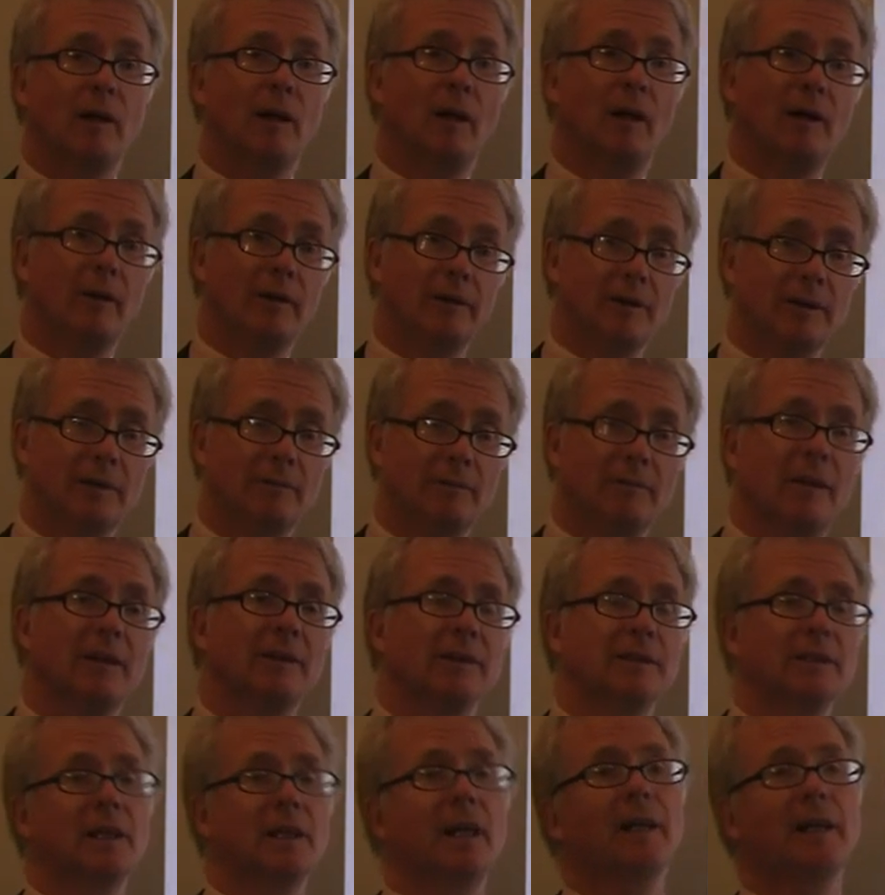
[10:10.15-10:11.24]
on
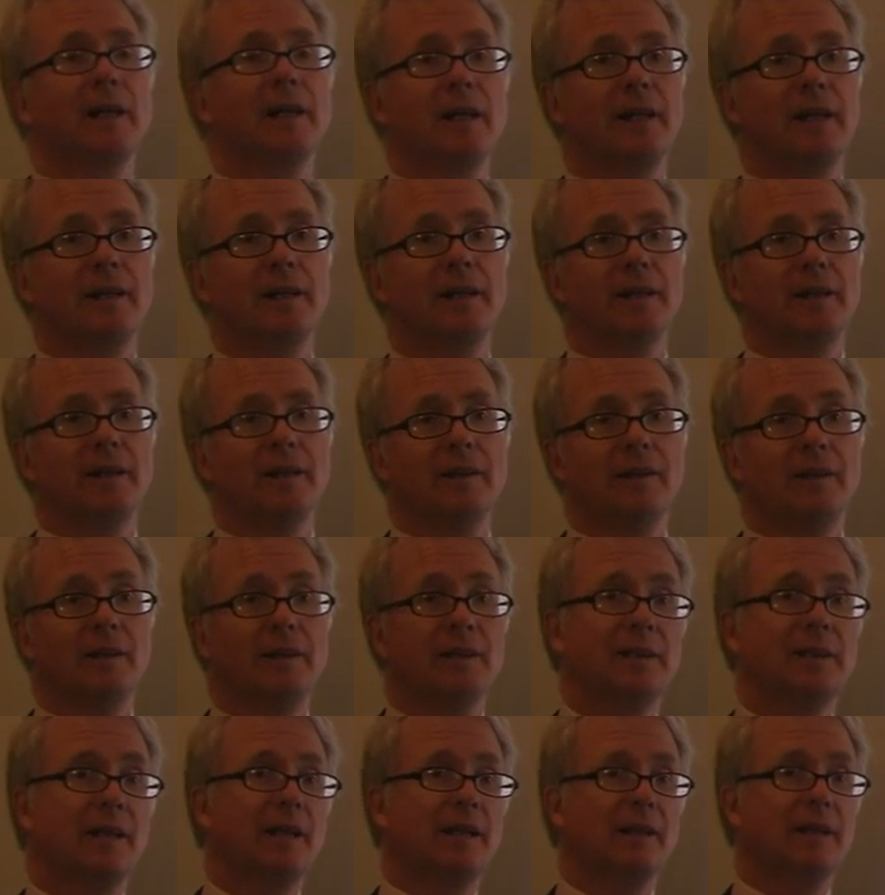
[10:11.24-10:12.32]
Mount Sinai the
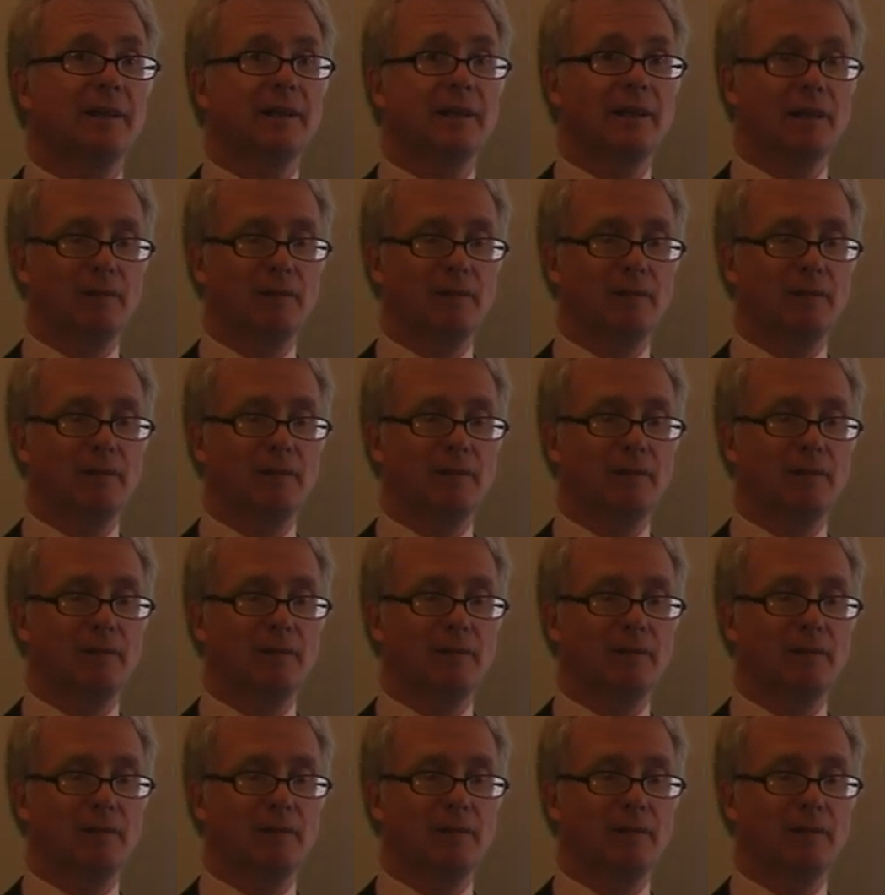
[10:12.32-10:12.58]
10